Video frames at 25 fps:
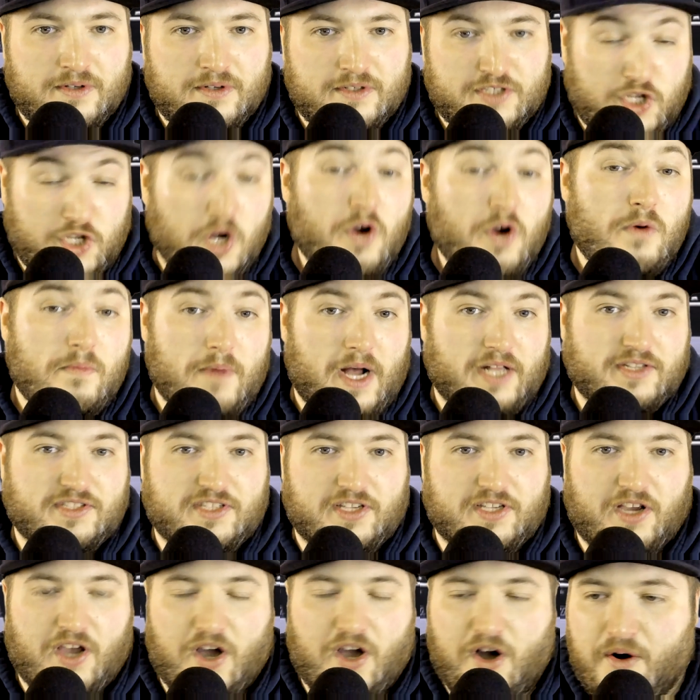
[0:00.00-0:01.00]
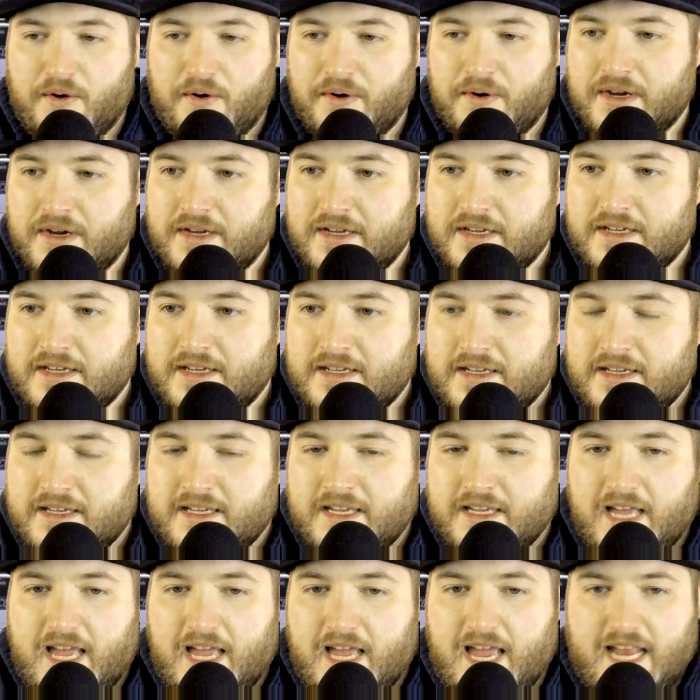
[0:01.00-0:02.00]
2 months ago,
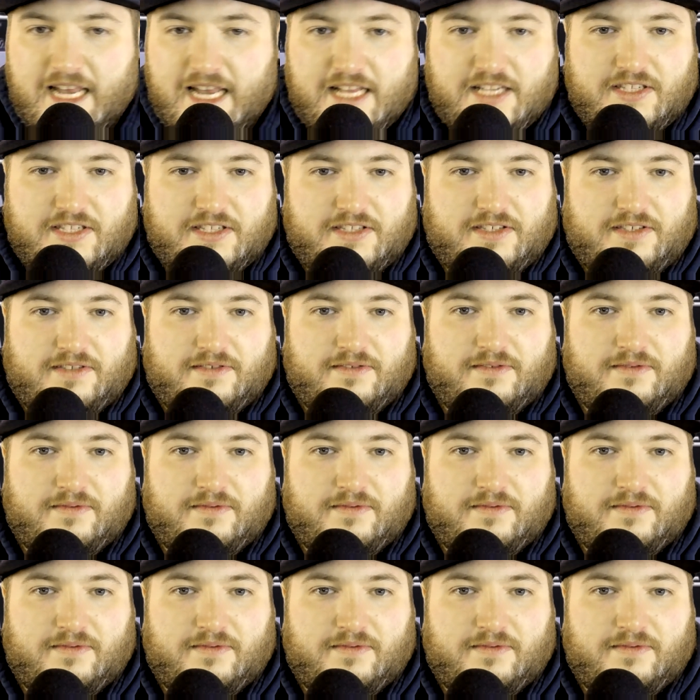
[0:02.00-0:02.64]
and he's